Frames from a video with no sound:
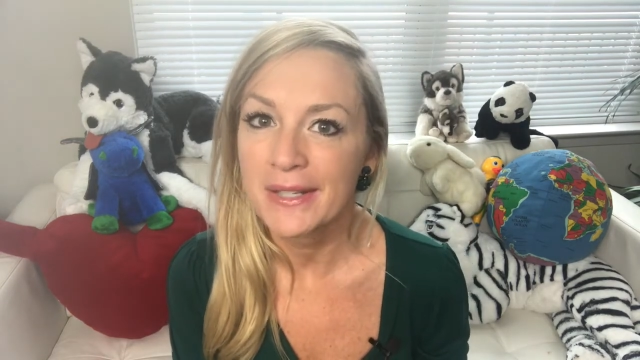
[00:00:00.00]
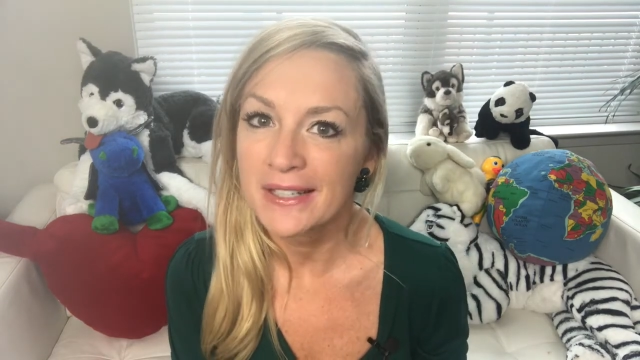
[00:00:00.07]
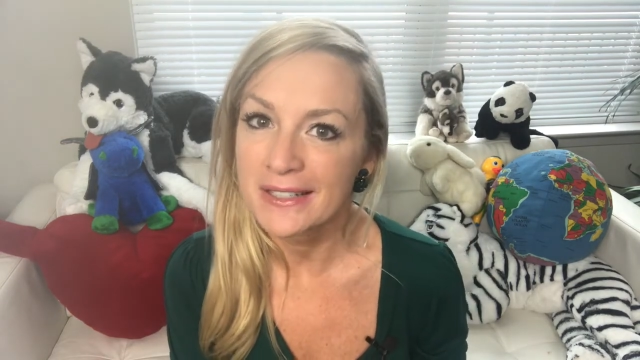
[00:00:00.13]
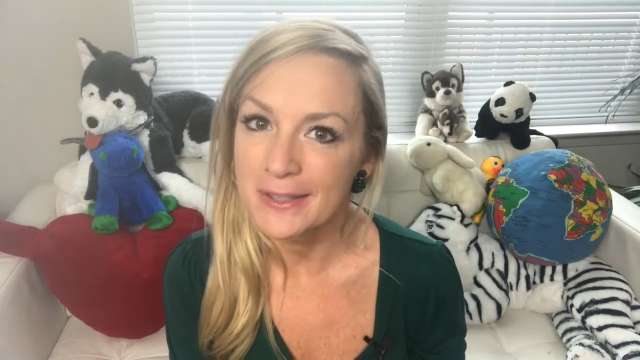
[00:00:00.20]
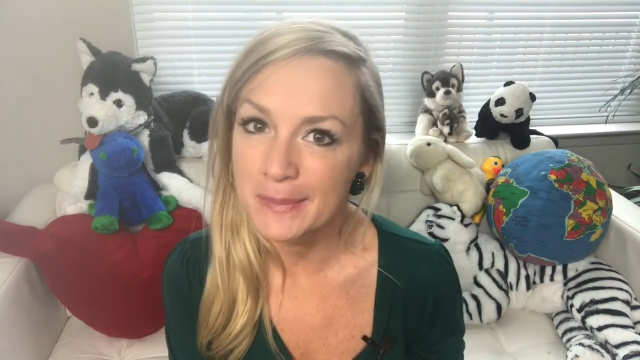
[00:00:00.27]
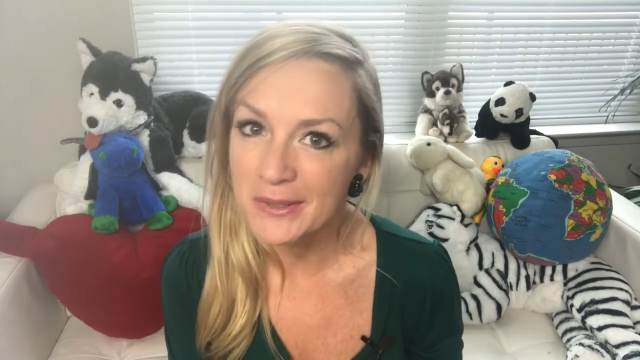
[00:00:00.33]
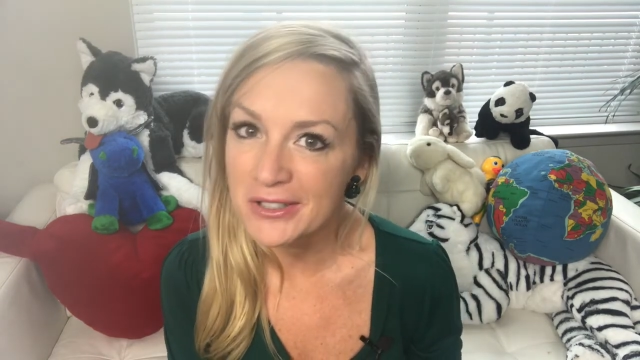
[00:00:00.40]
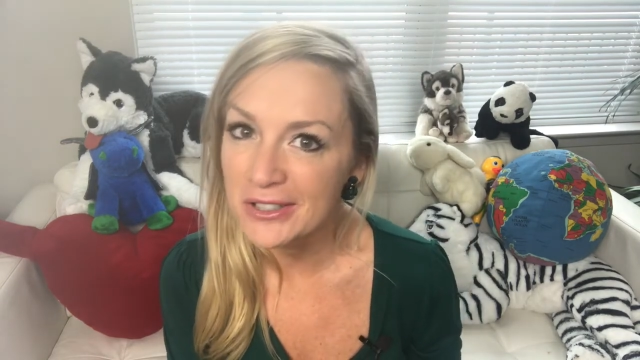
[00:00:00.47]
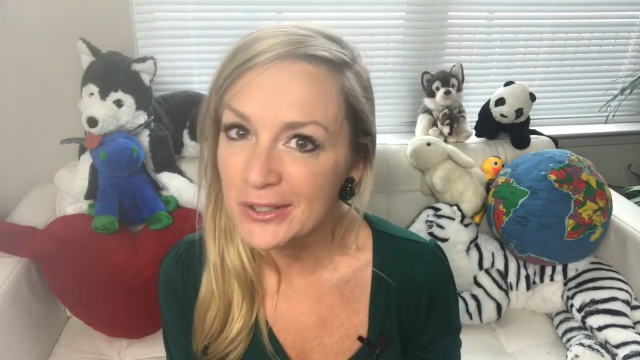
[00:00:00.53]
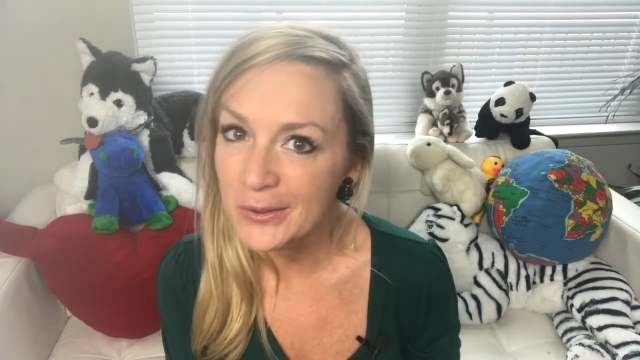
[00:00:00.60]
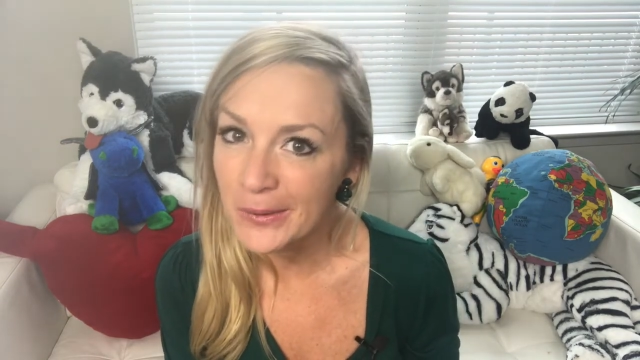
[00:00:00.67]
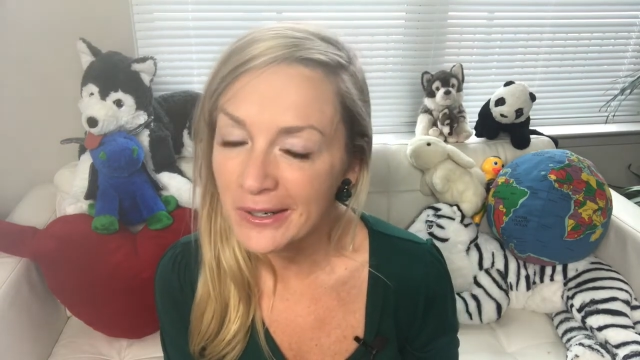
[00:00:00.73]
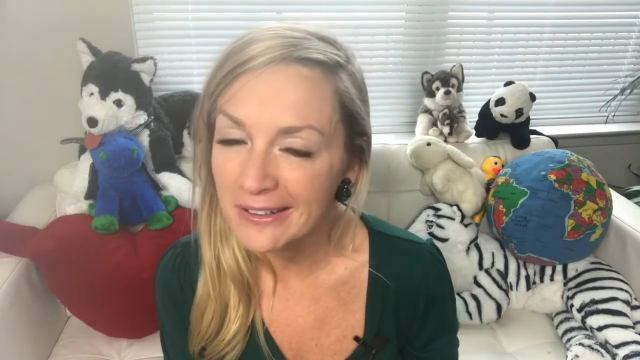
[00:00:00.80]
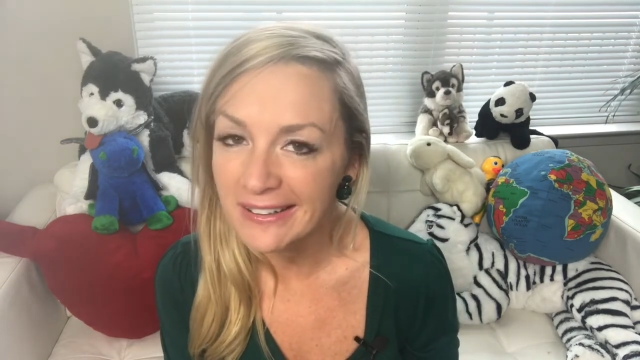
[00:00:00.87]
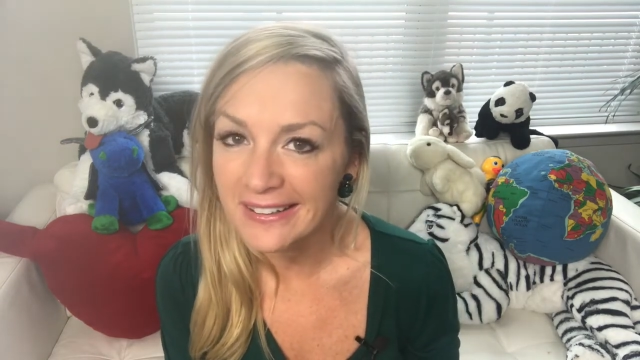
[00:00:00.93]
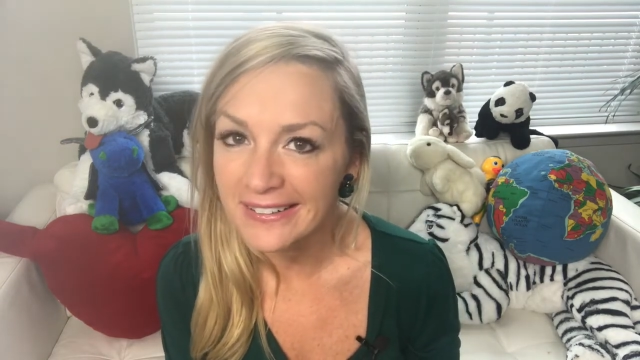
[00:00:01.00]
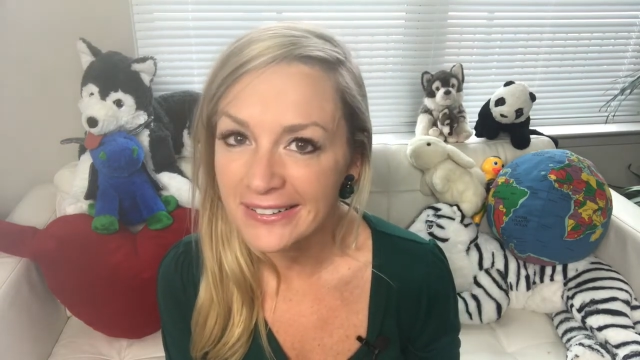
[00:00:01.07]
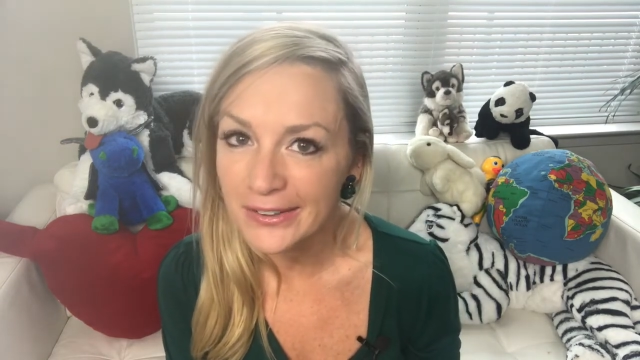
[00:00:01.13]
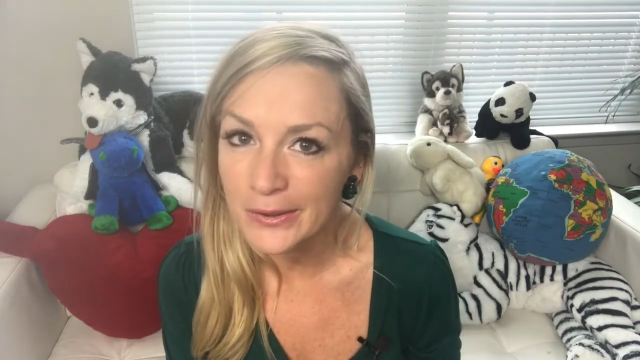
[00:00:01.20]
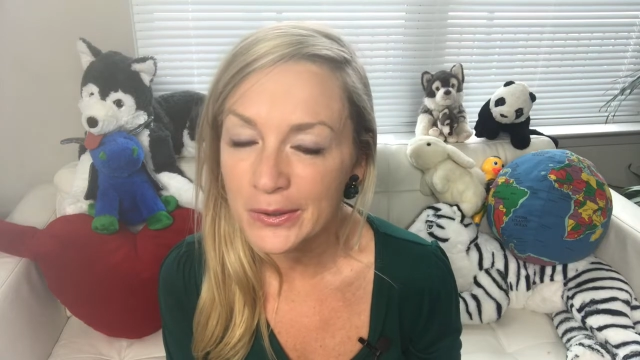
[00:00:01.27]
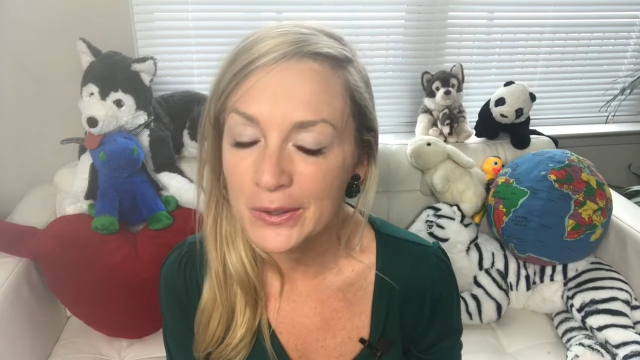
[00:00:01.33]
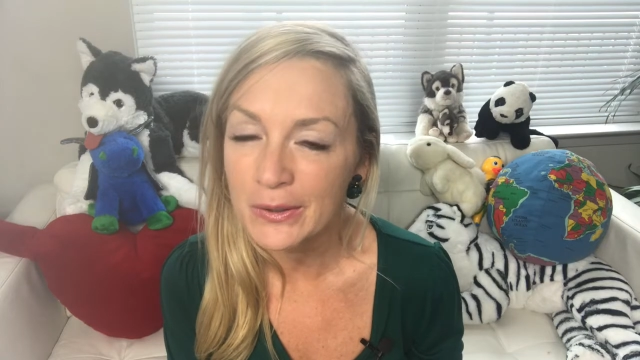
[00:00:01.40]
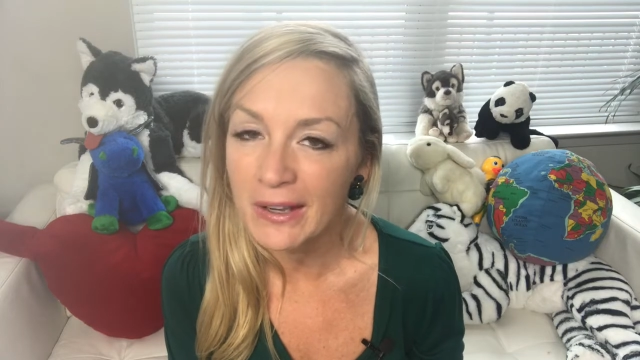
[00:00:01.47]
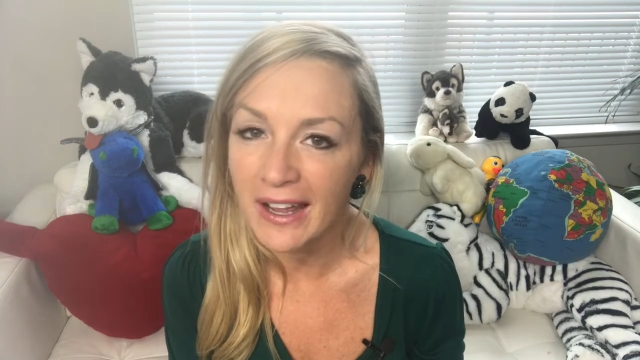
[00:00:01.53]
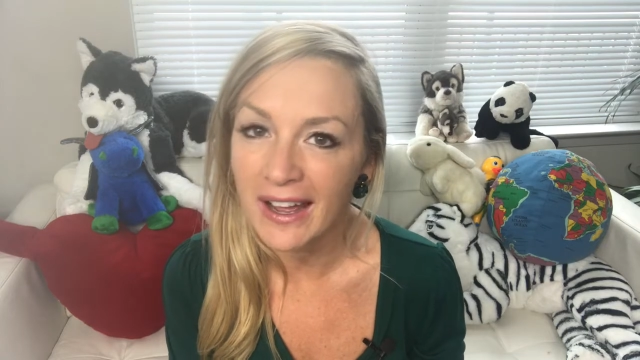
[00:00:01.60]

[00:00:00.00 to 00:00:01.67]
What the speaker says: especially who are new, who I